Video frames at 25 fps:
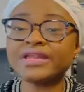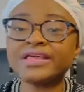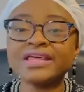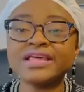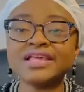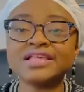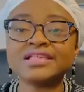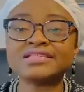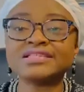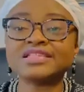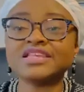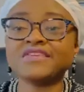
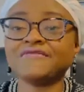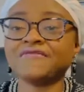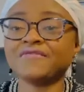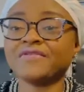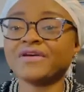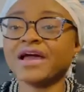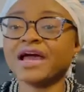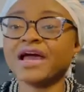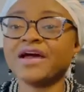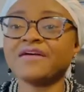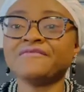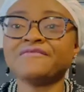is if you
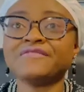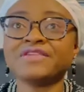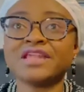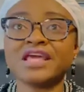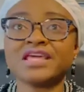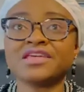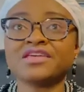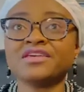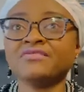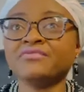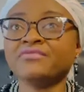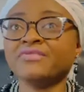have
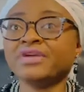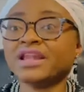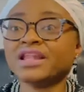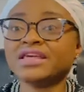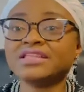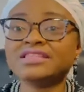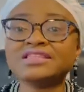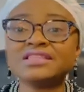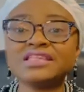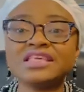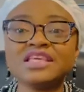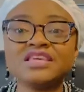like a
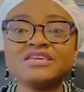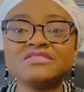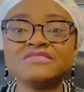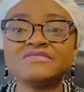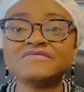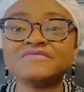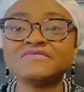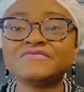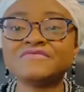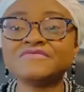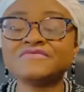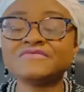
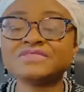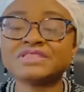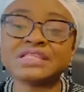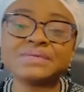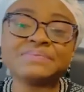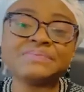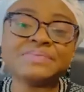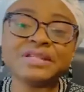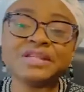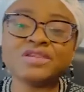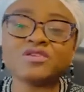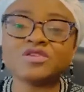relative,
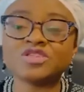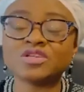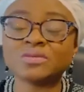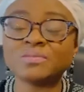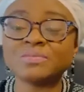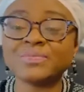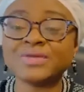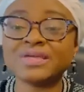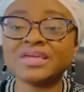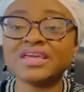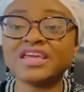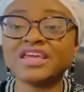sibling or
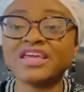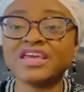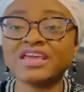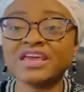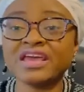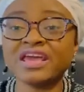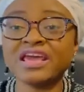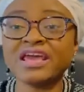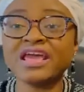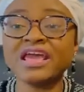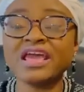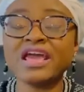something
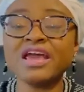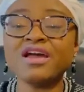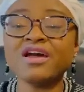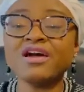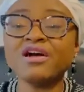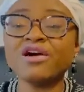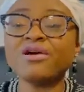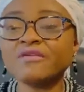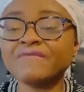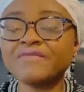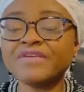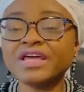here,
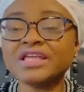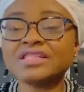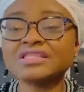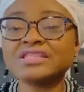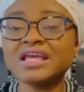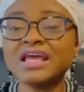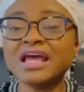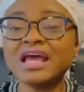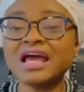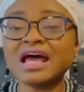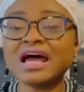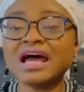
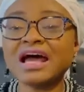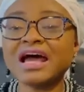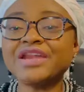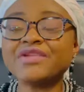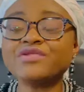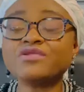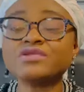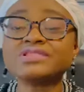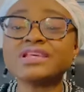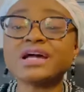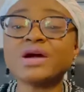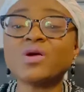
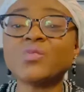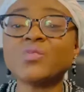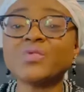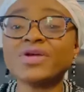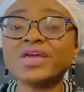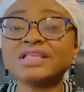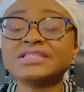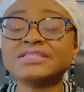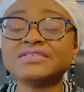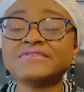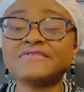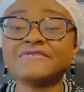those are
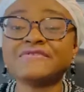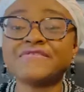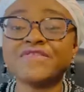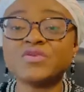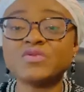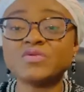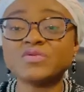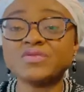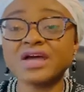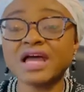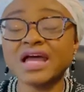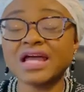ways they
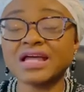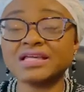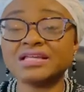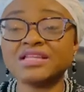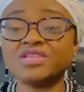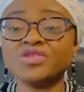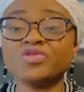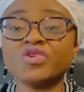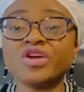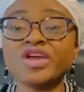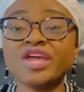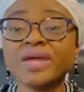feel that
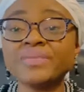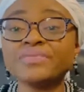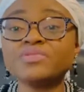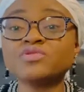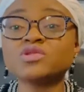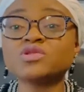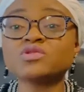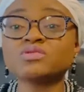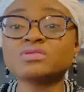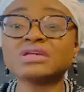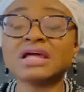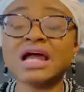you are able
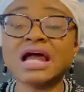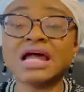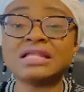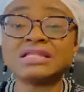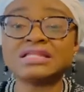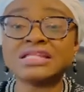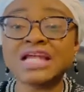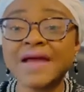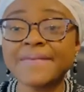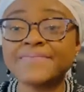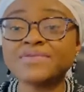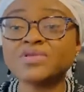to
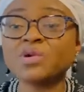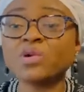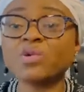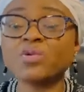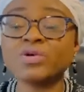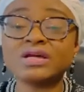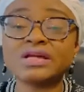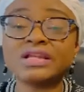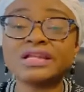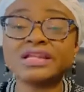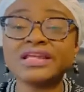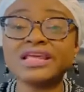adapt
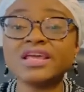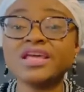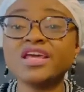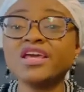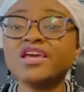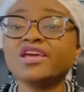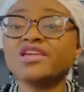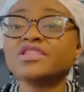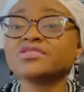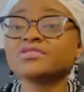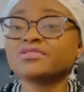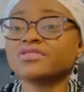quickly
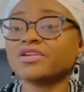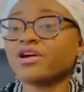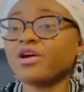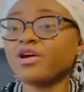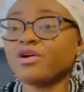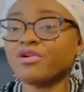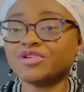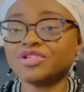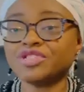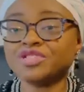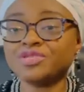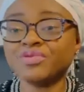to the
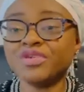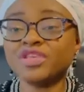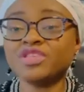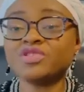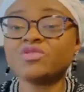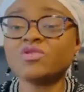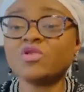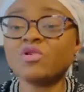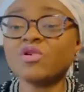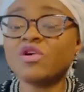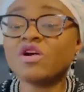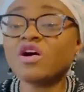country.
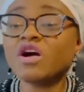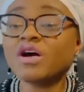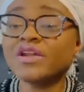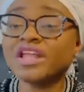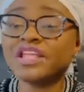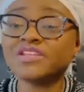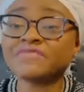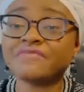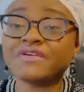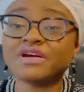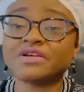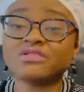So all
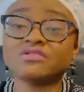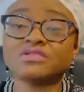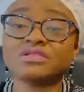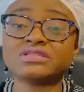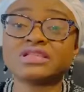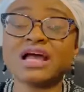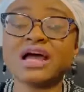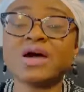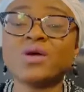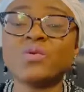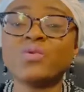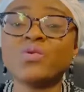these factors
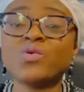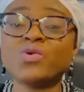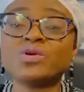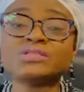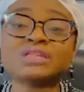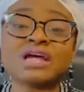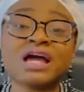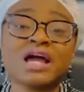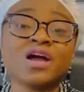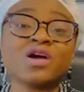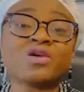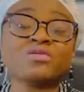are
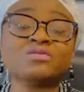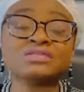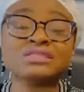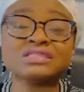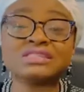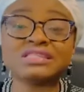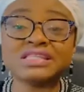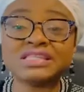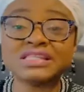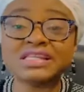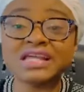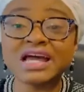what are
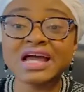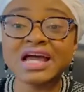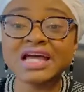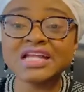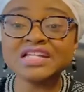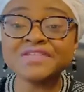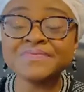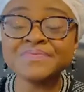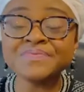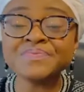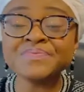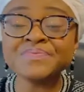considered.